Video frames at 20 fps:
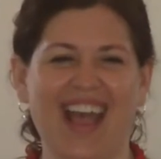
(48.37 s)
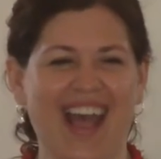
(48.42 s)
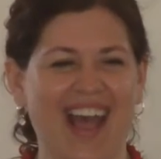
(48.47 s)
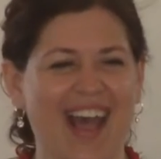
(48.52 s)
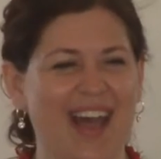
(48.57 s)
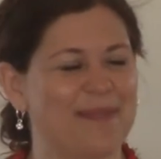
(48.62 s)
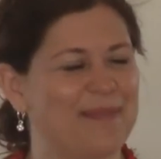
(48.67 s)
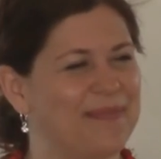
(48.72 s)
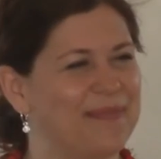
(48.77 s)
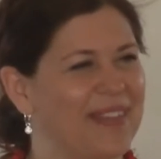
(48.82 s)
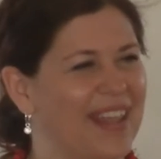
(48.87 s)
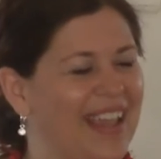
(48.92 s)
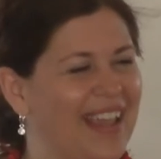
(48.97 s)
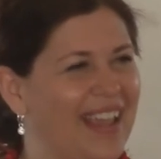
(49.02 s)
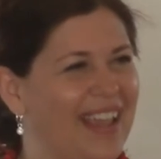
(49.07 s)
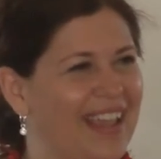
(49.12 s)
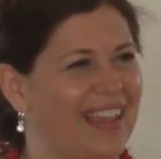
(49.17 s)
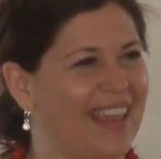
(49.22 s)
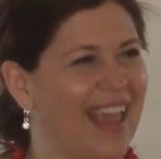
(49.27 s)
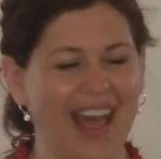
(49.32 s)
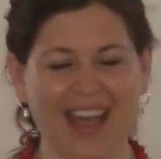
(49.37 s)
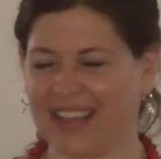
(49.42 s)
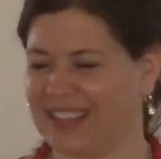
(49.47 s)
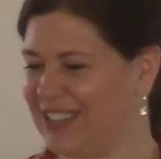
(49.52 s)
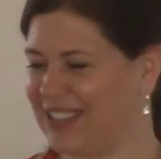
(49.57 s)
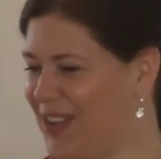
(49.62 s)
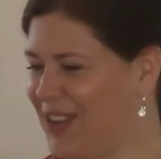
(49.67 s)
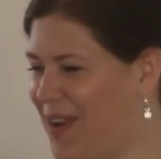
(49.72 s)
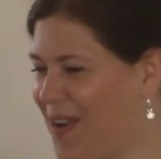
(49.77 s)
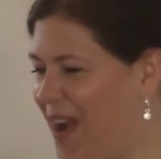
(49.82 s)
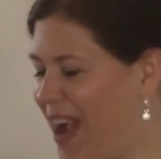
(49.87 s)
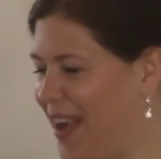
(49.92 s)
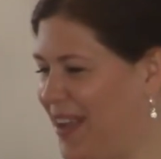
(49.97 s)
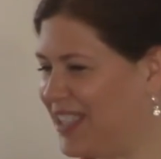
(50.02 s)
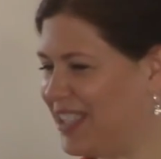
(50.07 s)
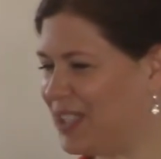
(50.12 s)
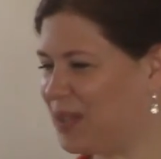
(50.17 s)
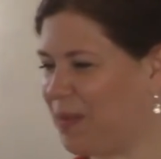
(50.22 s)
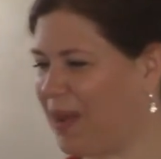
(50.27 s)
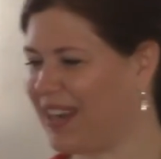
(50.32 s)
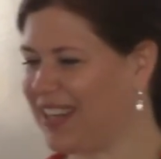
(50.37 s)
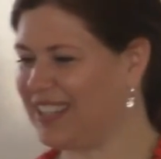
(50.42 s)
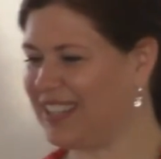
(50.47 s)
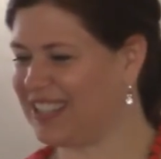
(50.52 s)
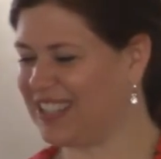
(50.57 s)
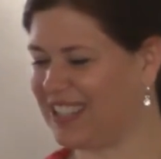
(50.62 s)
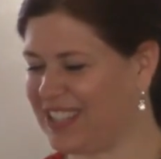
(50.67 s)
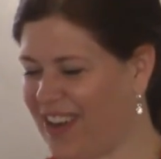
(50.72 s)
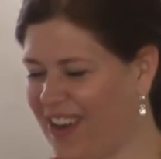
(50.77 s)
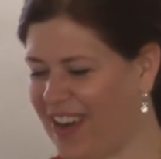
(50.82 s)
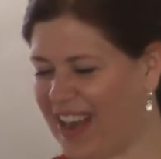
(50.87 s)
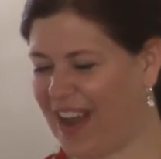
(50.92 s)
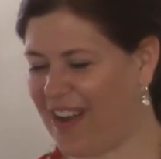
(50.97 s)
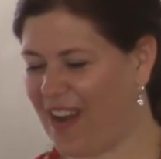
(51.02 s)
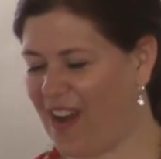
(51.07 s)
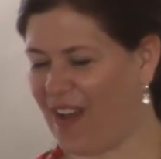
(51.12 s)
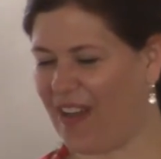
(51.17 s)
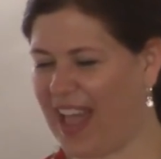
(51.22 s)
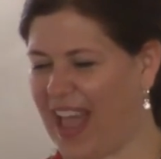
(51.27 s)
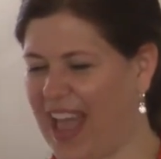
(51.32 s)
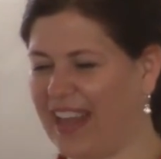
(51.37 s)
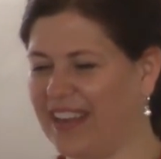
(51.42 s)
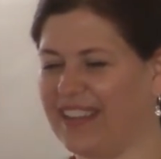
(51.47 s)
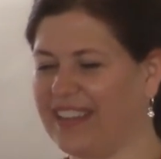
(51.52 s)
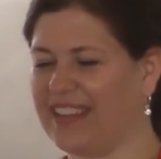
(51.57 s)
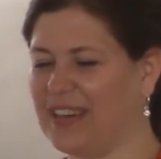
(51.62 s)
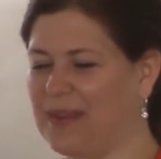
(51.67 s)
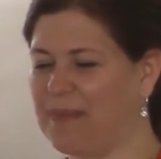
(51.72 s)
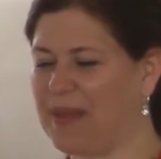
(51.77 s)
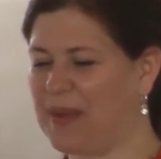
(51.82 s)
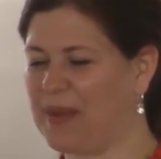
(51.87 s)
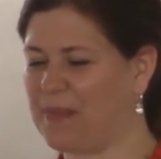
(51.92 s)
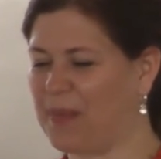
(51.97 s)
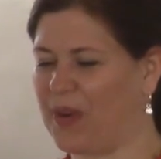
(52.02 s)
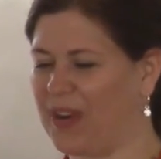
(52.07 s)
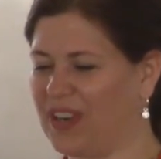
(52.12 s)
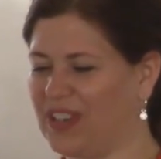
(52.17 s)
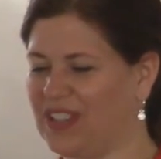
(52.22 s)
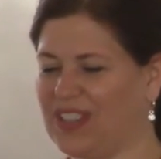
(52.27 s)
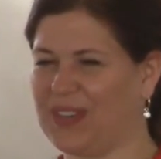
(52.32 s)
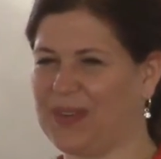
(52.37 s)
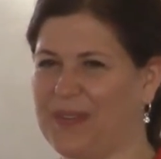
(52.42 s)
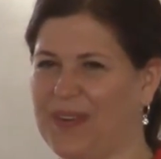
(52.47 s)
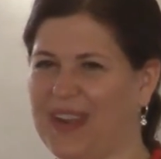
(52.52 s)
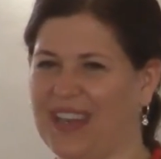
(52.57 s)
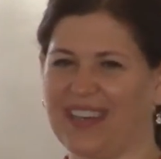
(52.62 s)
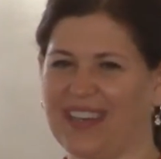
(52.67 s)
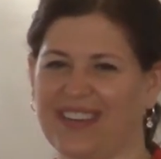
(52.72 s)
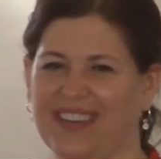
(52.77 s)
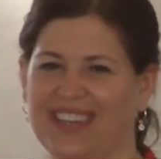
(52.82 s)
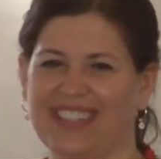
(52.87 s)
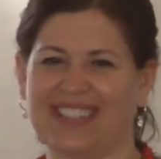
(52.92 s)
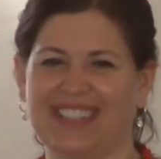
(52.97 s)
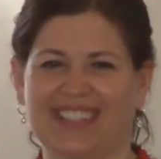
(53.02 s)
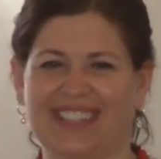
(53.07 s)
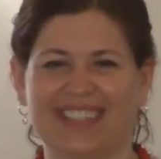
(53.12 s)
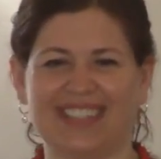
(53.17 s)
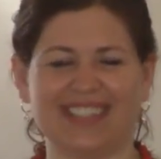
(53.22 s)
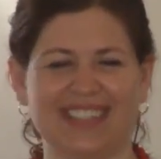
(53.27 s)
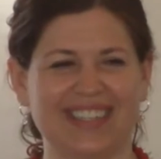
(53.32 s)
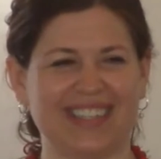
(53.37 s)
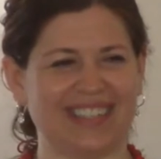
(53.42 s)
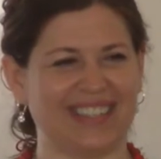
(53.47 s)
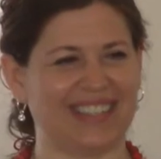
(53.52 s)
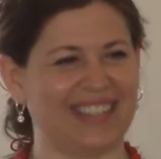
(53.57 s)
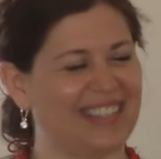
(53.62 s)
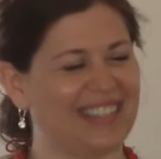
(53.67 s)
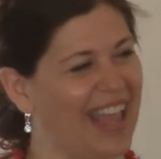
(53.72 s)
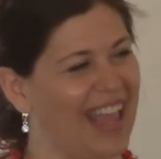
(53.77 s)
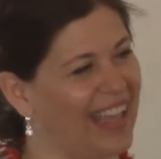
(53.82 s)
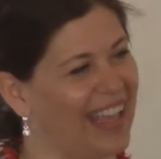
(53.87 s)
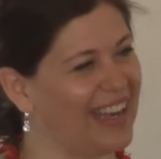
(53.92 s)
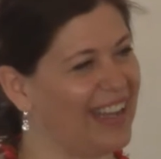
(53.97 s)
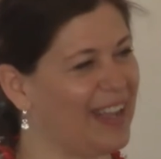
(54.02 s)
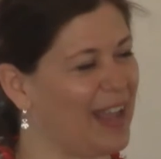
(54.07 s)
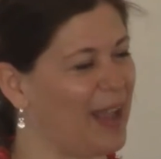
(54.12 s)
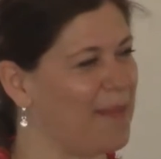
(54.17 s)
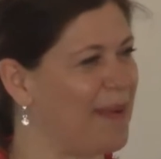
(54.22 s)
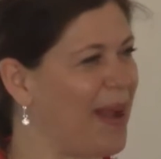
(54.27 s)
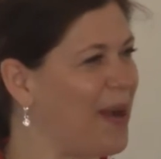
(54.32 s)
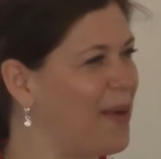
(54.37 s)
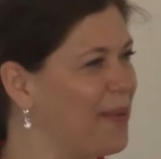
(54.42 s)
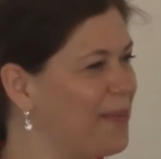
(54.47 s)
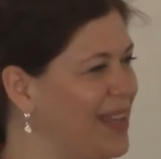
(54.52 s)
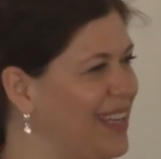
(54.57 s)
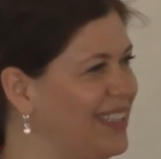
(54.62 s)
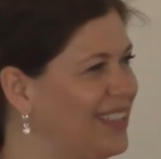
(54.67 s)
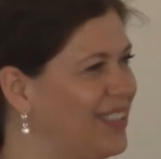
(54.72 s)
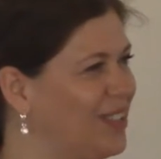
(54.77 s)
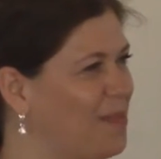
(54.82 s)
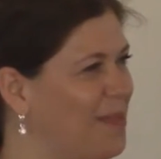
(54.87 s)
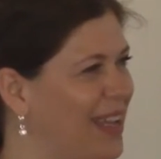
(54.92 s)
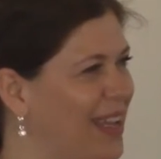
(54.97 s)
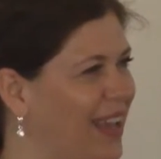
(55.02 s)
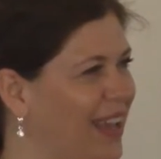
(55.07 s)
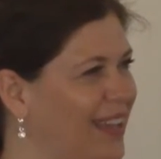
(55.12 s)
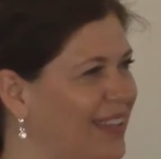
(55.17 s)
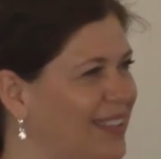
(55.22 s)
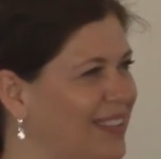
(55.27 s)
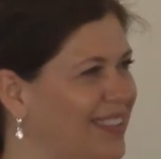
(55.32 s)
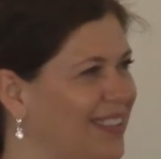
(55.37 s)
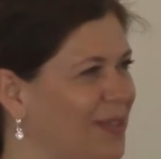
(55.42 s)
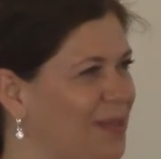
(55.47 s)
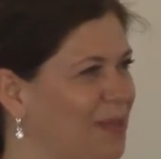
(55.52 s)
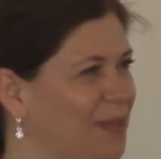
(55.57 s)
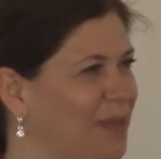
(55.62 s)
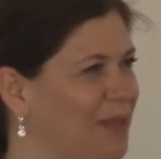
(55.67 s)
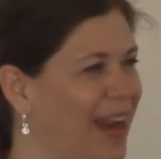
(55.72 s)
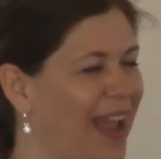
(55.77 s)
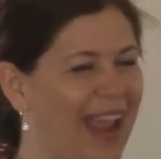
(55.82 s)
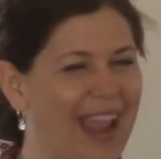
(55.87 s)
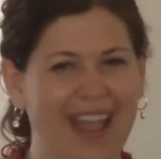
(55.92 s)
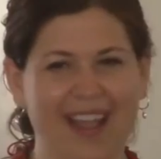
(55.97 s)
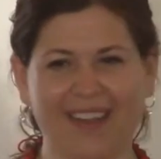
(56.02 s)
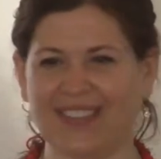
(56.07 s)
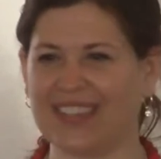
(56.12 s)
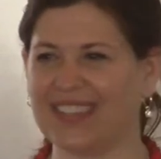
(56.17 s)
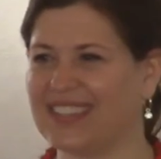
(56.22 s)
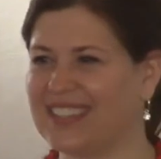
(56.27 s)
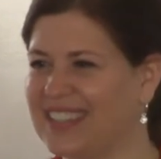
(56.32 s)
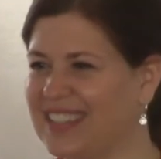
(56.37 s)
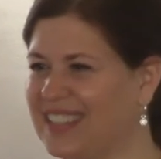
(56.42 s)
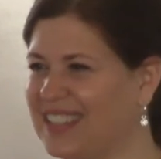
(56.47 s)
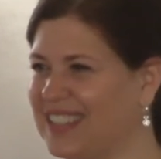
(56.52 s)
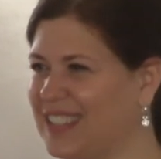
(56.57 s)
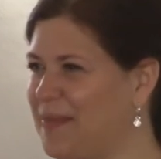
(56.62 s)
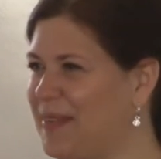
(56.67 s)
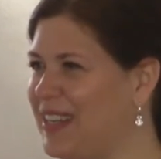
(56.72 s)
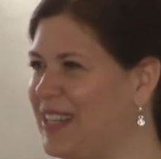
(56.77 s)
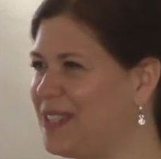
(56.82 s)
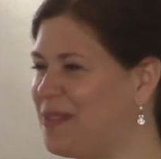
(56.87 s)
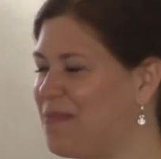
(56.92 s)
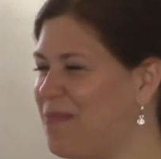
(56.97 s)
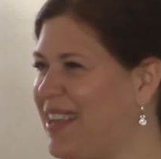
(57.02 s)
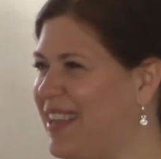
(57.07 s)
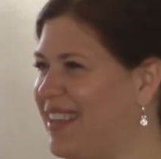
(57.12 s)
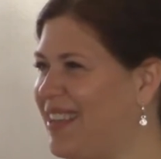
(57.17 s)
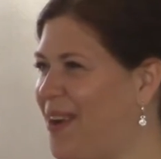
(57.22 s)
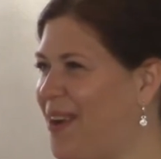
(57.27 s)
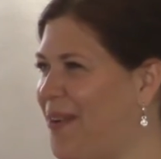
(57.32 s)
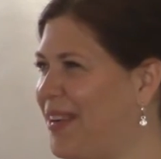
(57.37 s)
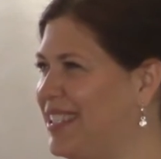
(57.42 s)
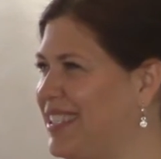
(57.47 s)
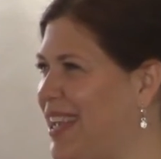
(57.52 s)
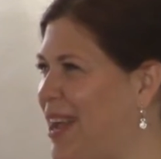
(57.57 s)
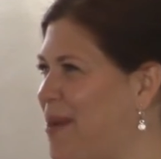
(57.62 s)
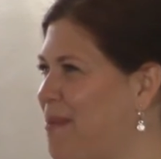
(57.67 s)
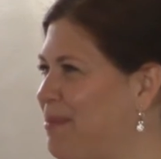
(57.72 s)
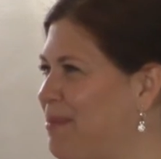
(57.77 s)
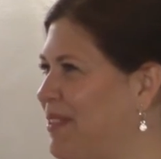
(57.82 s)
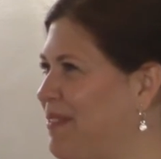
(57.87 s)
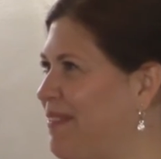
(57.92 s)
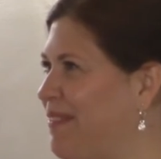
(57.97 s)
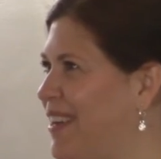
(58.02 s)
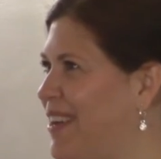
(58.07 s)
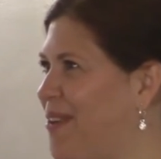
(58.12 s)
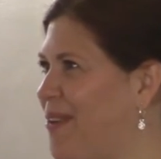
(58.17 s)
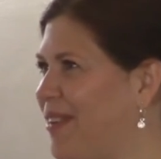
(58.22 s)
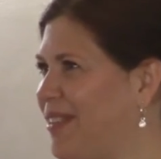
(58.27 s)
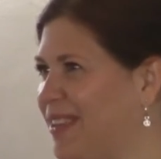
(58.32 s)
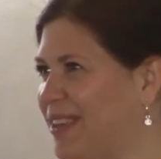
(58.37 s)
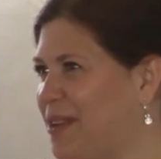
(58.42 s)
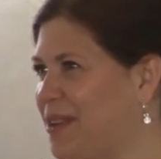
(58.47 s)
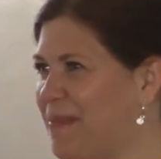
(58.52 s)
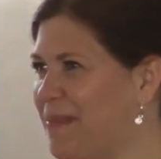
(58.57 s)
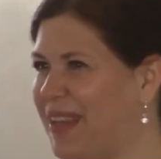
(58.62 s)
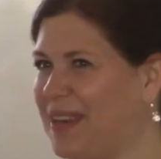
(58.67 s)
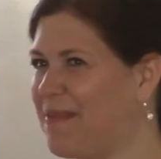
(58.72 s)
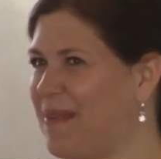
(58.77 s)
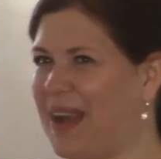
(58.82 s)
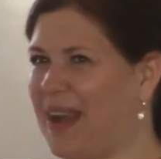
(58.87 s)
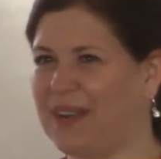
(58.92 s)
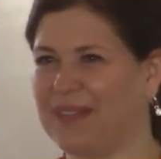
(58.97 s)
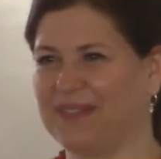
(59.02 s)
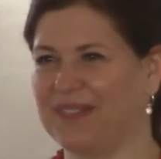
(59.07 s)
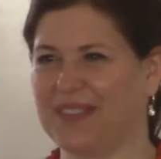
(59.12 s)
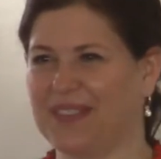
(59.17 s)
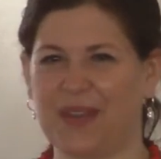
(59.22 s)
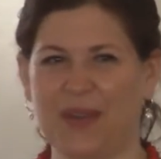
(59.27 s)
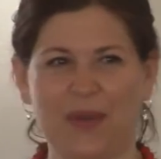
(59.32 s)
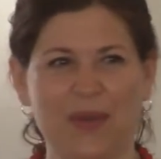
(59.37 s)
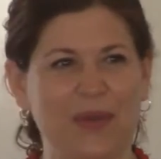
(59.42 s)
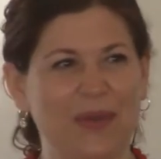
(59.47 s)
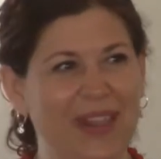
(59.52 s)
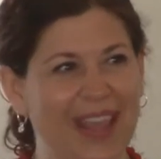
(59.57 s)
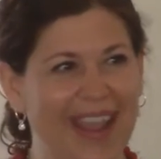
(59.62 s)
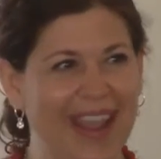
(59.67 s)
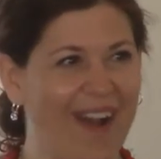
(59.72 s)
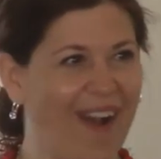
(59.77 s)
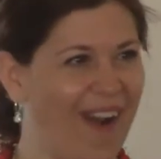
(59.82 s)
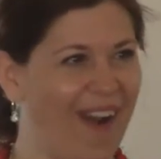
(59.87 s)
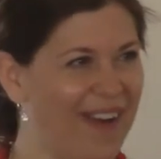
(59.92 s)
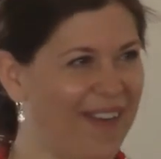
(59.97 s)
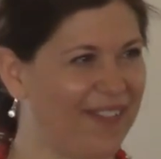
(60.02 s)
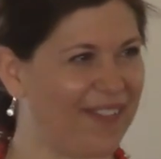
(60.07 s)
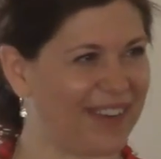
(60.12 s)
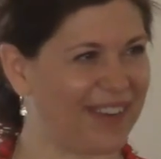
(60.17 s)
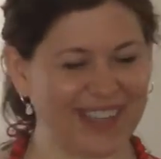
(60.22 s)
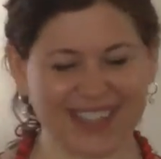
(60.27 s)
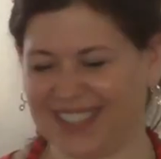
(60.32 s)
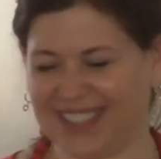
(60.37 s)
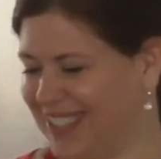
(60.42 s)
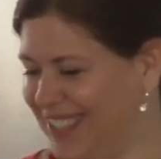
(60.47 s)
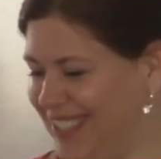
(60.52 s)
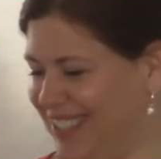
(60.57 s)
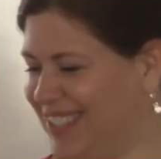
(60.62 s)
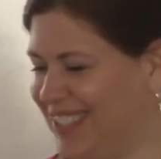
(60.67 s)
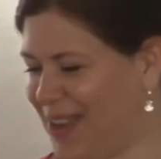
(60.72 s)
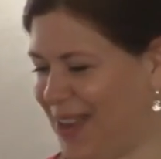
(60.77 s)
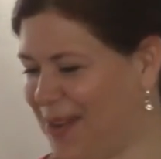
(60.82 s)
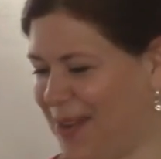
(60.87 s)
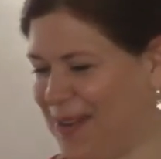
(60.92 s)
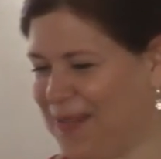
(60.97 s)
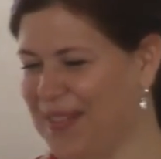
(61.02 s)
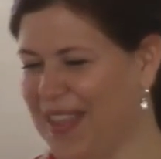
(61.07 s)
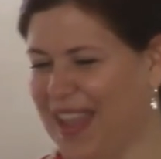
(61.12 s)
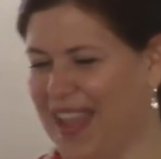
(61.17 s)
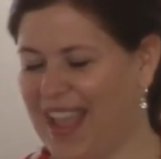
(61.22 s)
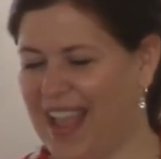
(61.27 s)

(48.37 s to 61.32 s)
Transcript: Um, yeah, so I just wanted to start out, I'll add a little bit more to what Chris said about me, just because when I have to listen to somebody speak, it always helps if I know a little bit about who they are first. So.